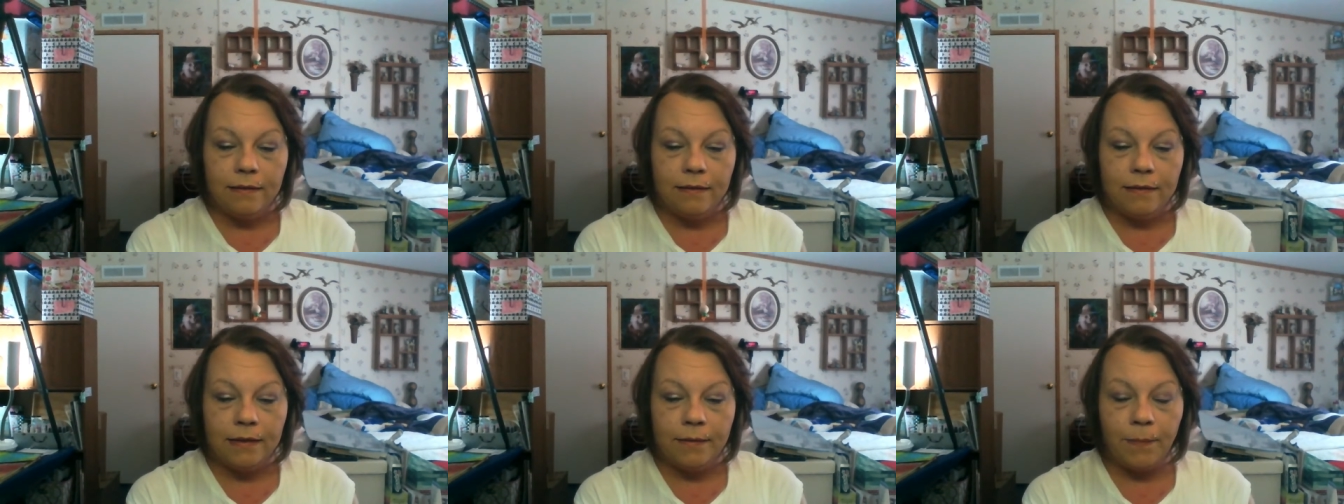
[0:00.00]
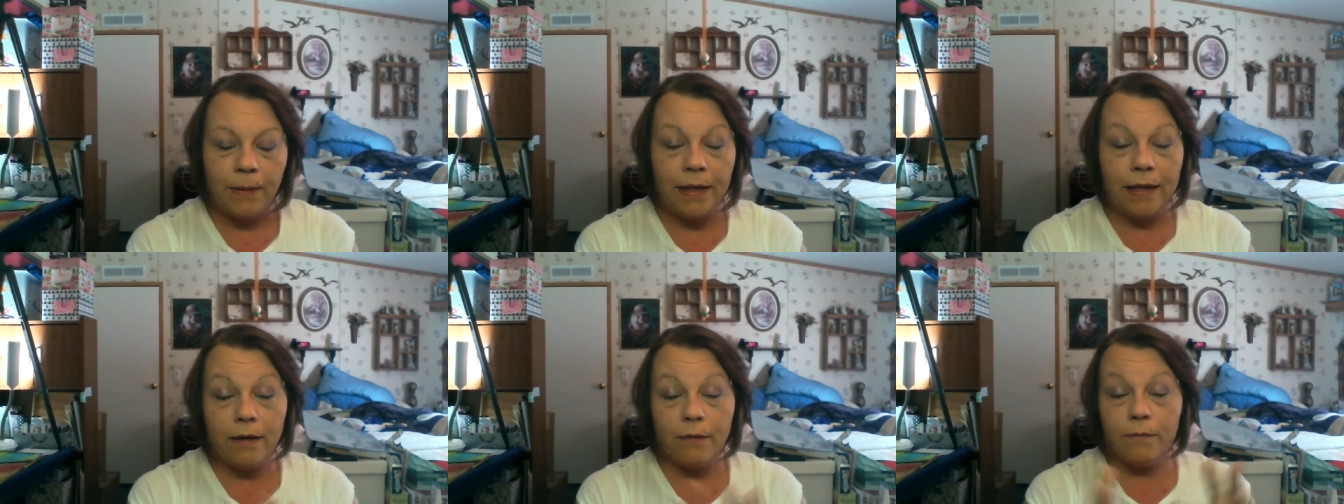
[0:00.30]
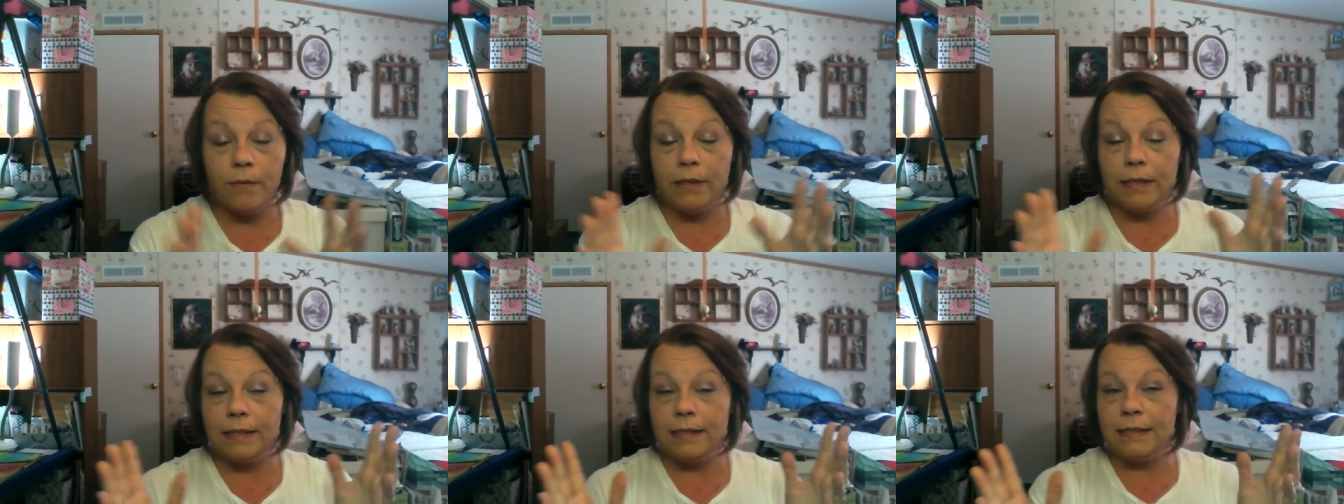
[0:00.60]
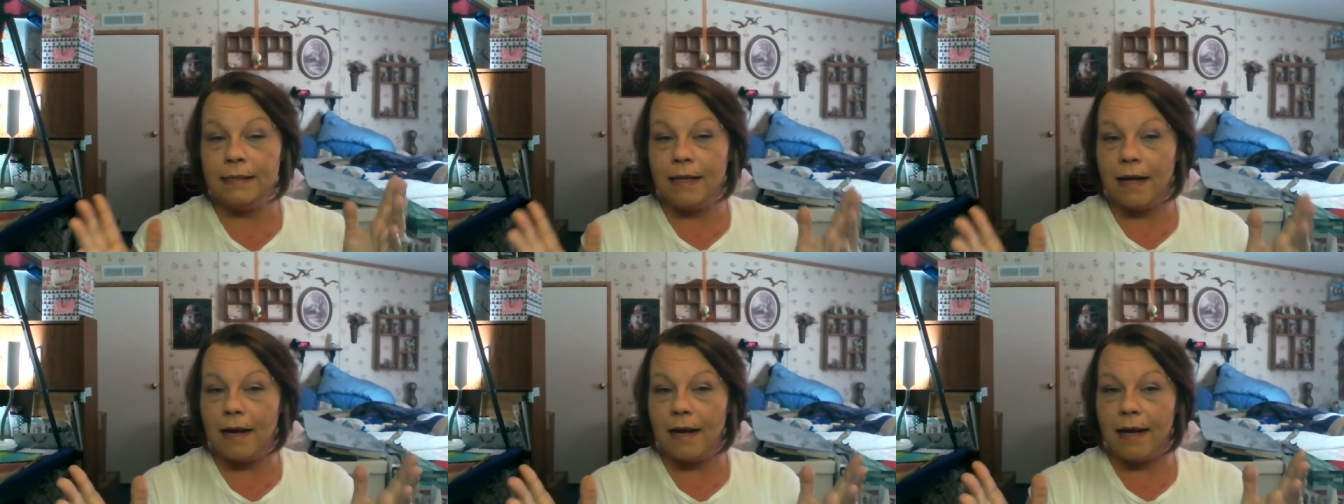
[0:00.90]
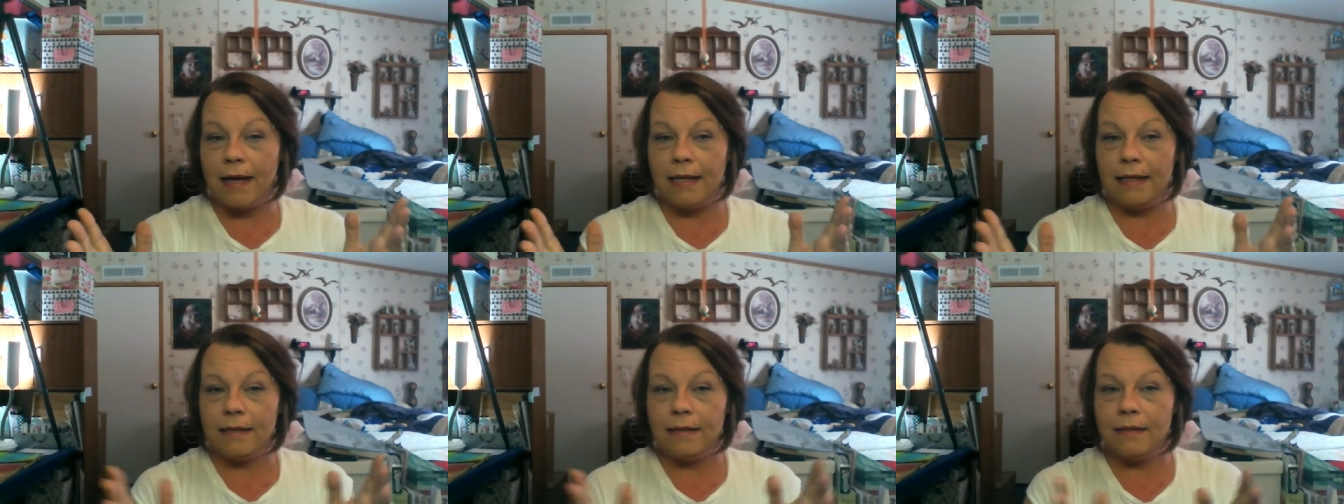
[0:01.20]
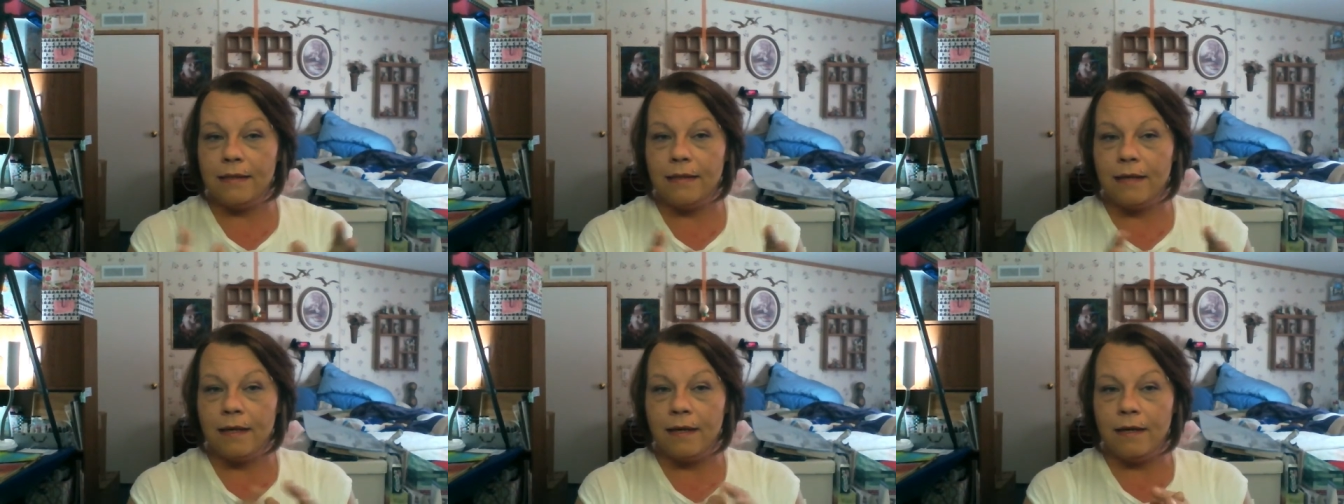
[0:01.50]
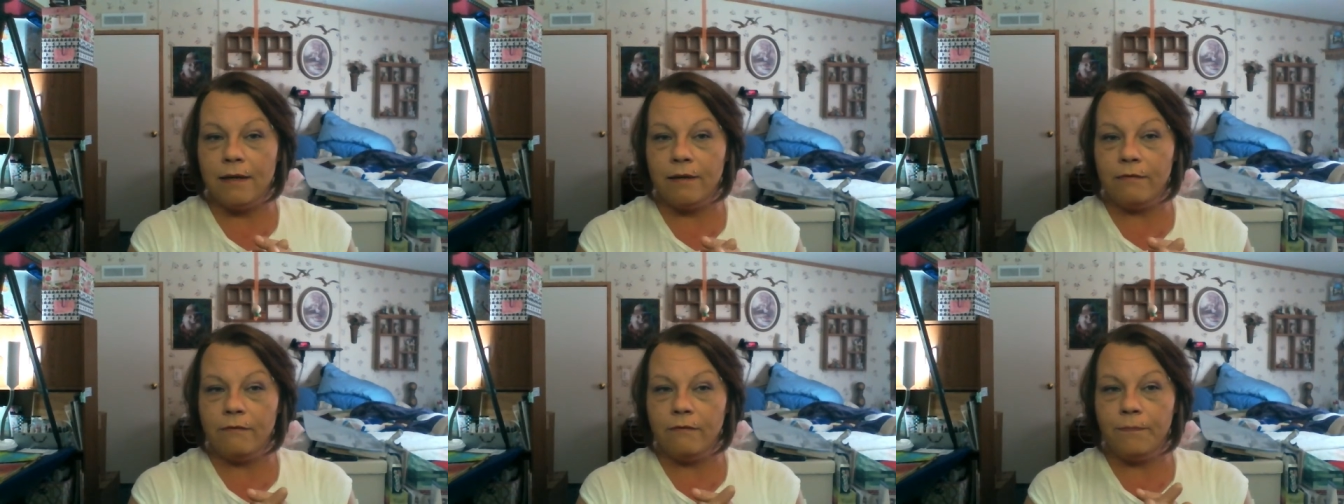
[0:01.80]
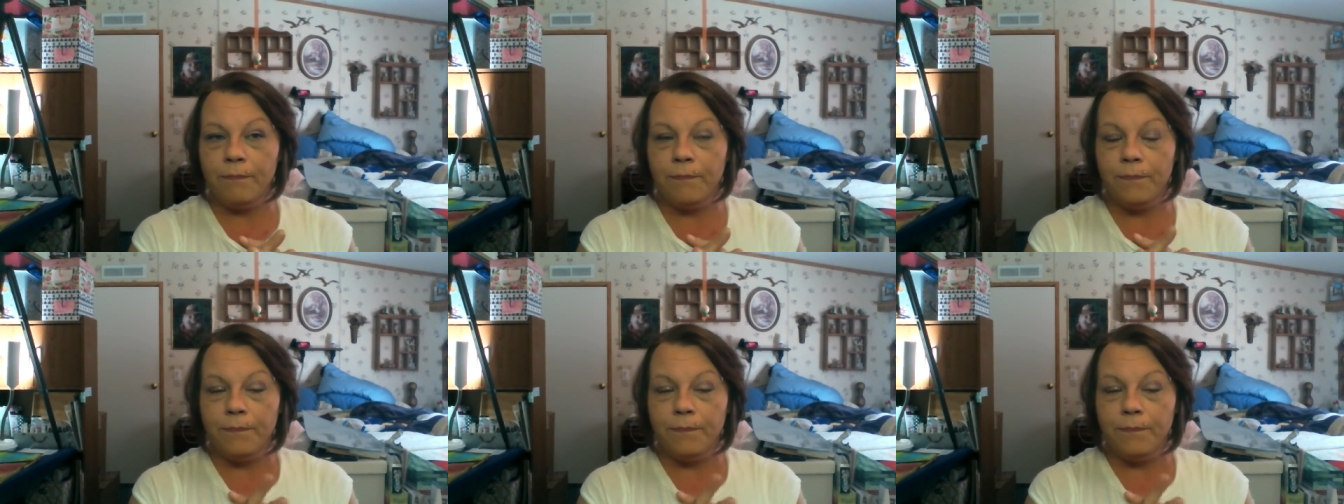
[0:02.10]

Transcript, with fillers: depending on what size of